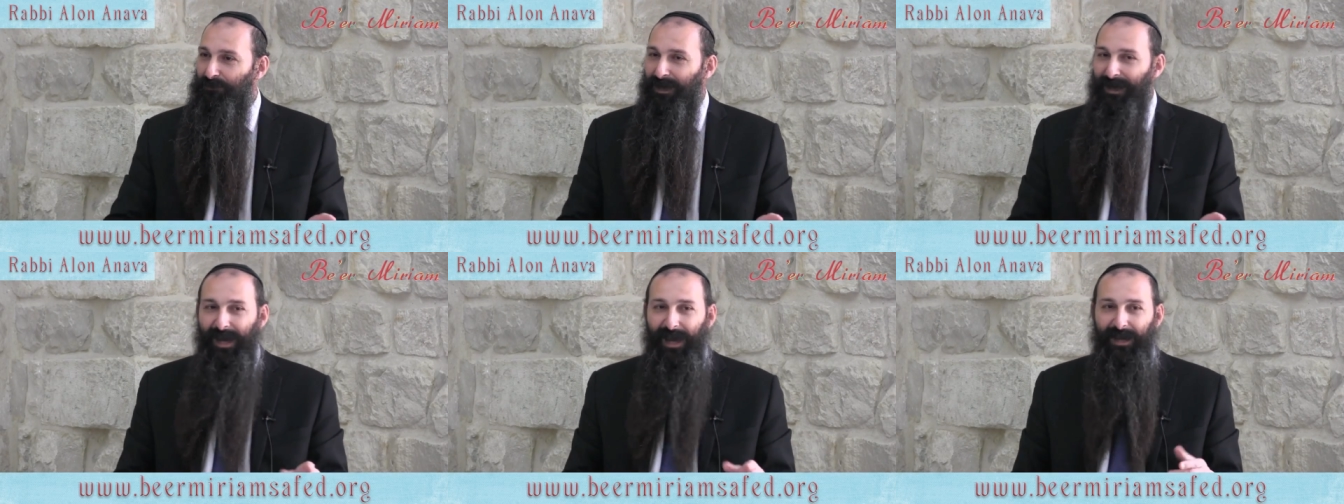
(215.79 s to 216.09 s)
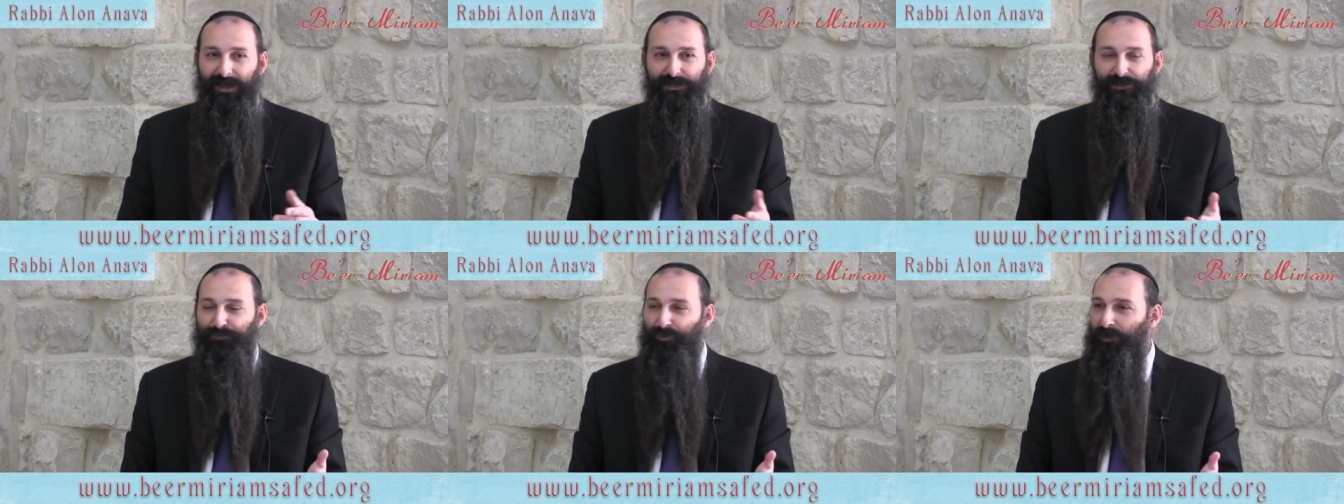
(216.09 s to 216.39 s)
El
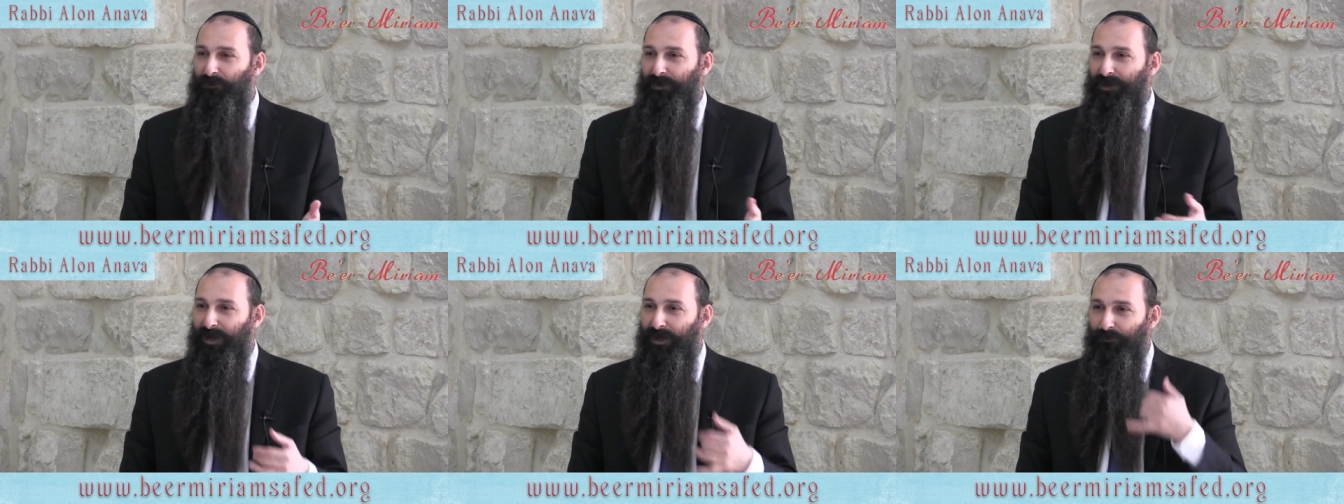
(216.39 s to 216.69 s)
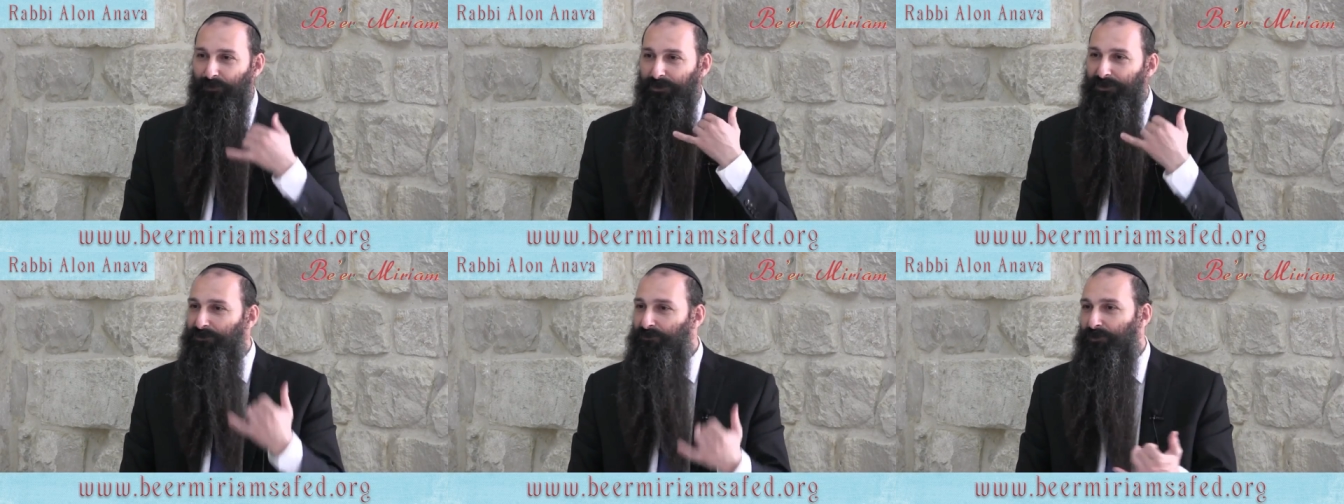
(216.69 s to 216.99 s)
Al is probably
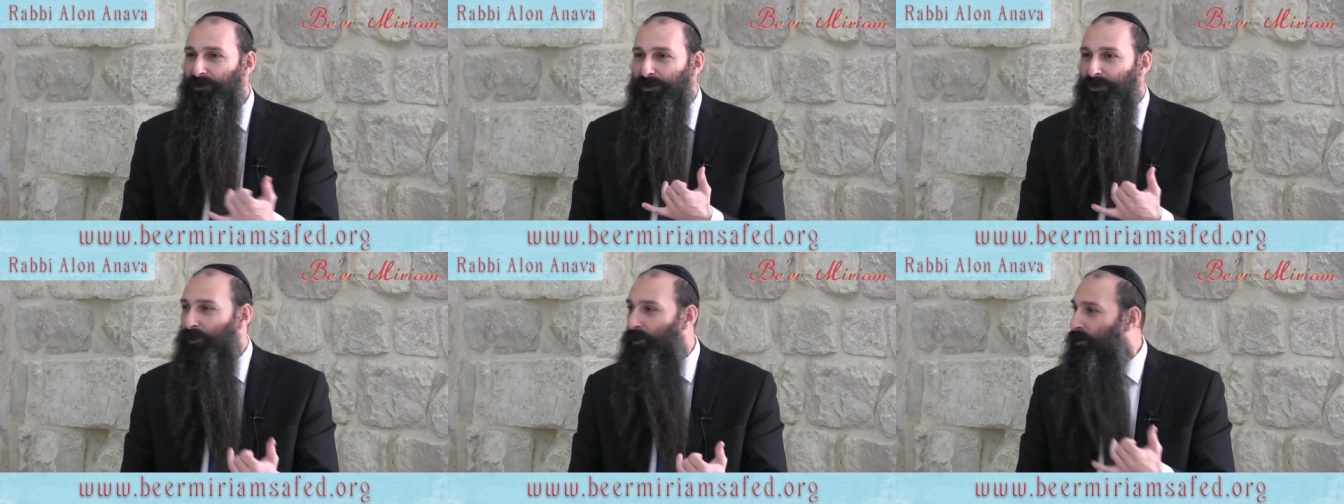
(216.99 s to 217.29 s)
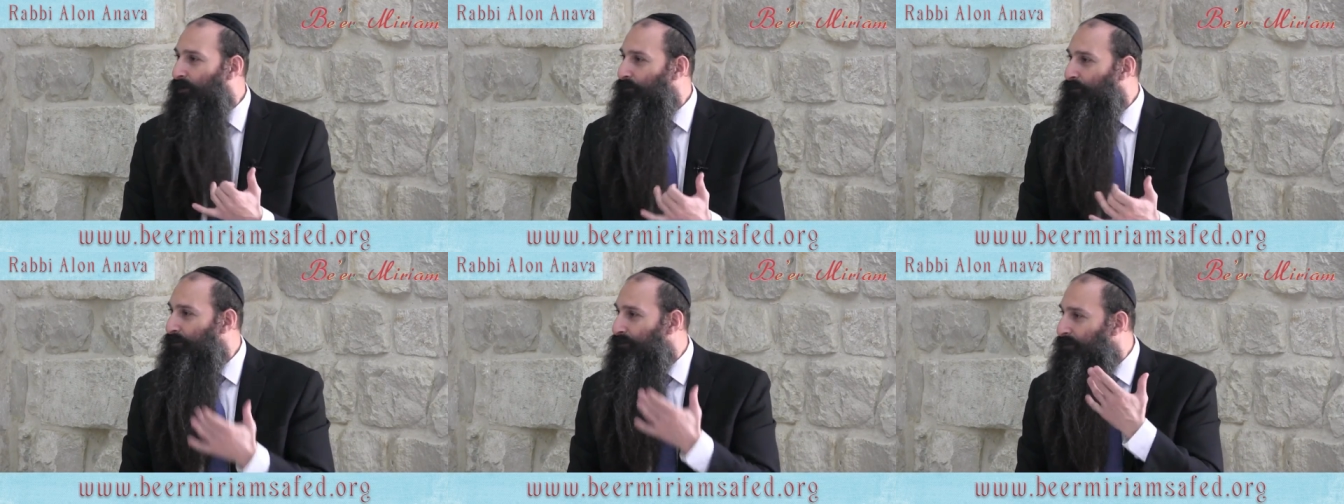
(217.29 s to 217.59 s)
like, what's going
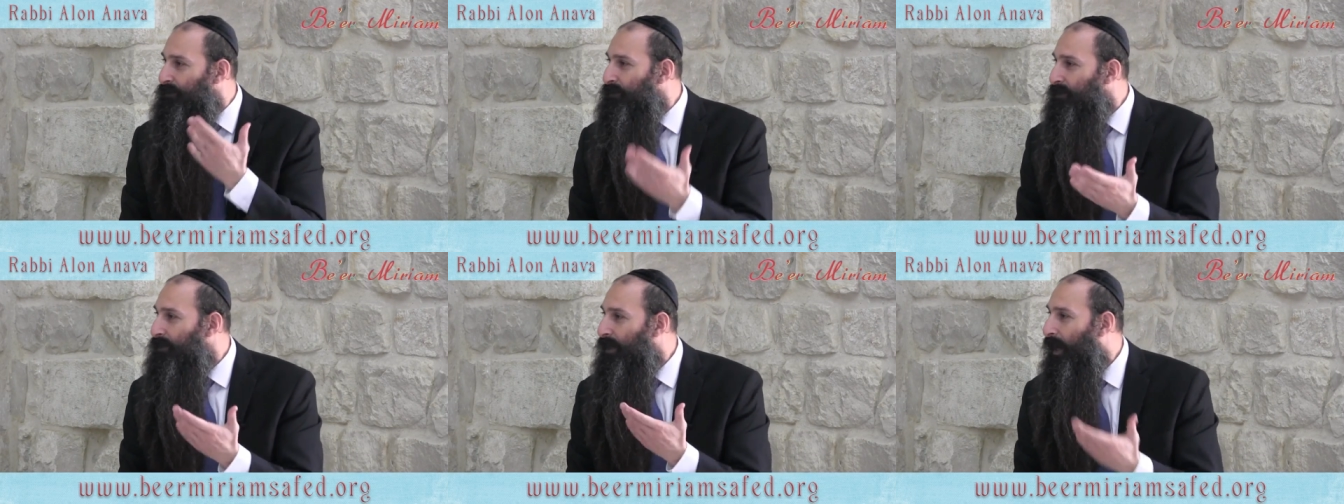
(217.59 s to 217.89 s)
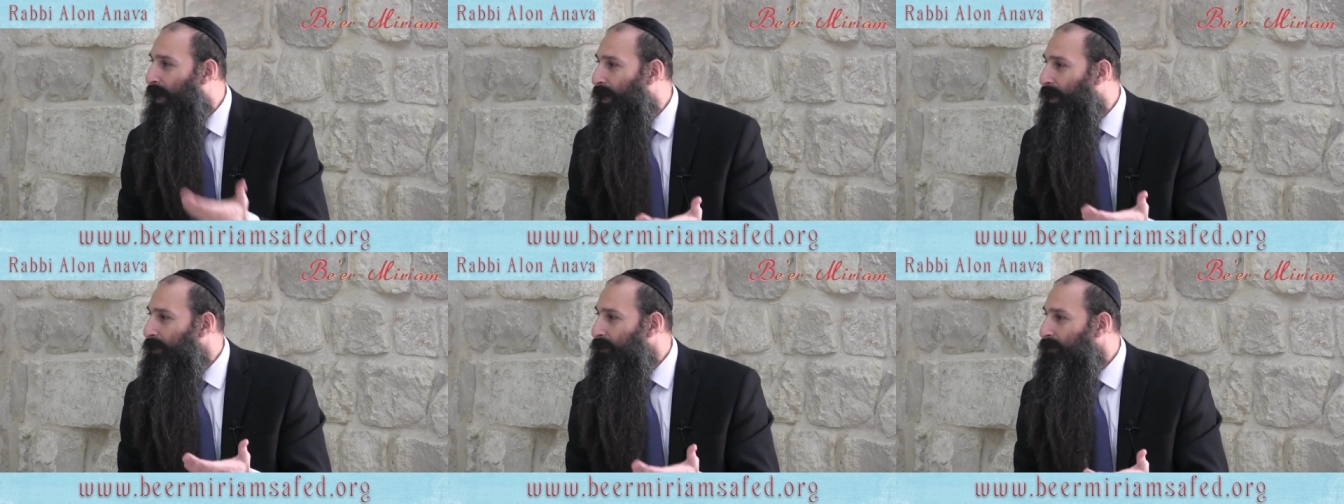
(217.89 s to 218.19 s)
on with this
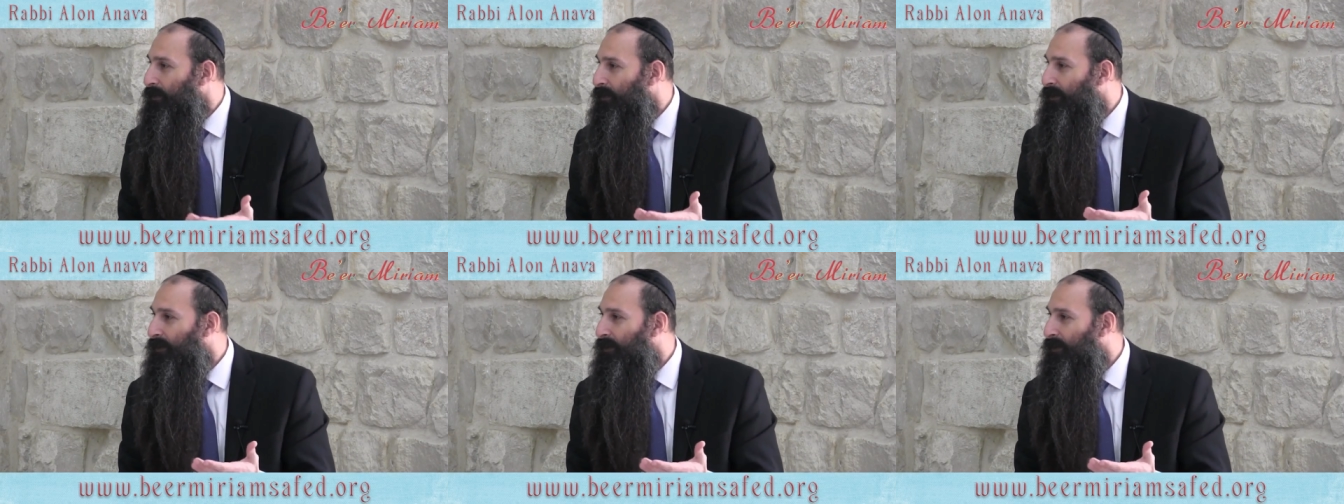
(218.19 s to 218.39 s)
guy?